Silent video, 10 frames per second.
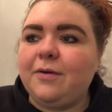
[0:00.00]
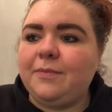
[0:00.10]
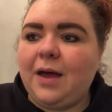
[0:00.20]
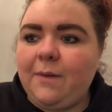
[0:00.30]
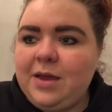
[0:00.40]

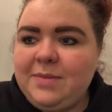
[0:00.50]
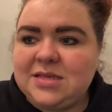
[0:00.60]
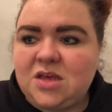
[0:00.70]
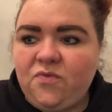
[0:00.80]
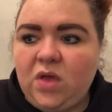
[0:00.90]
I
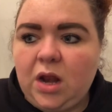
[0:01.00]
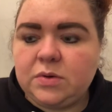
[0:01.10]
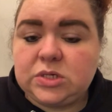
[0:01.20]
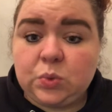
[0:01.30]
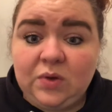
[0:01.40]
weighed
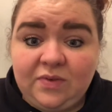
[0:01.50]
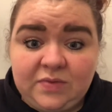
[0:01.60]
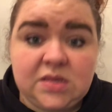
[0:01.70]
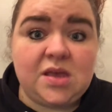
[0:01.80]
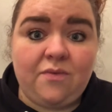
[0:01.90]
myself and I was
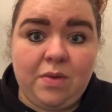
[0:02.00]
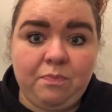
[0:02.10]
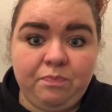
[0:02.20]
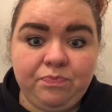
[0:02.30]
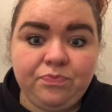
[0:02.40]

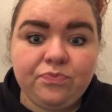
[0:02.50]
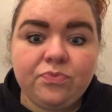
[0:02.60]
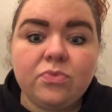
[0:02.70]
357.